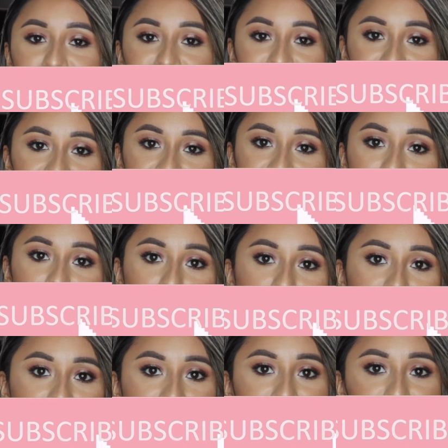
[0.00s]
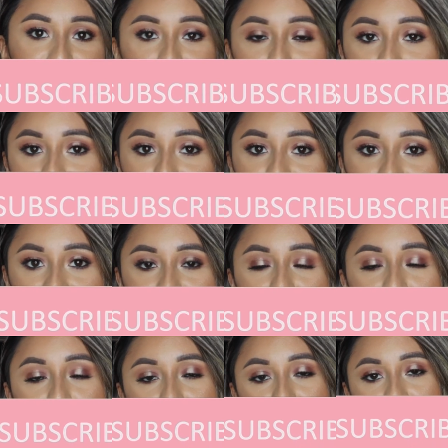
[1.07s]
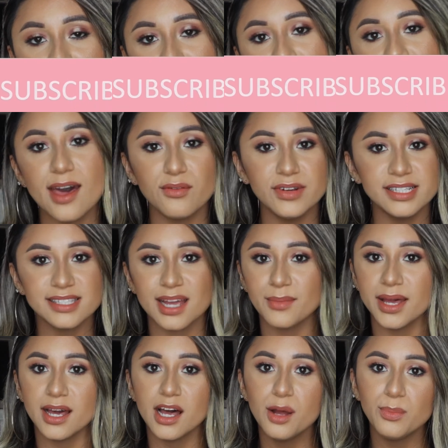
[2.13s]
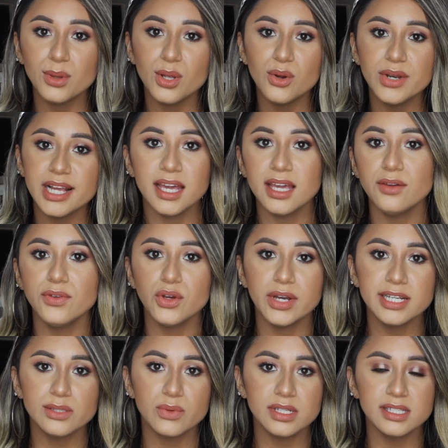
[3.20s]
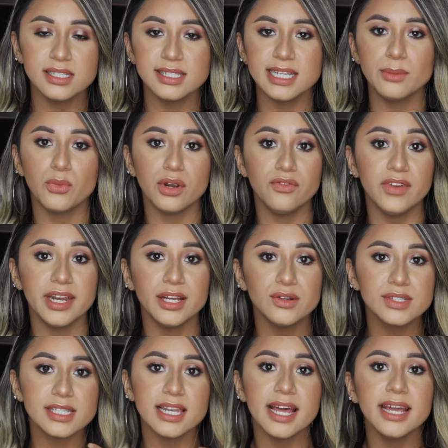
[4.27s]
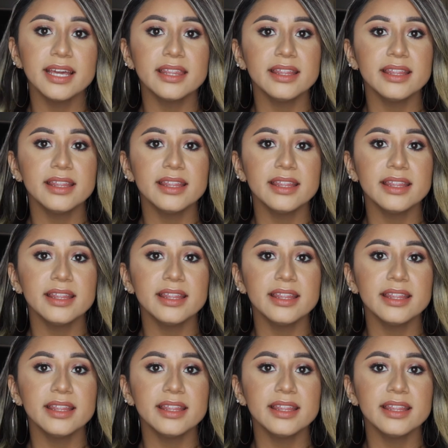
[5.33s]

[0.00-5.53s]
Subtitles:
to hit that notification bell so you guys be notified every time I upload. If you guys want to see more videos like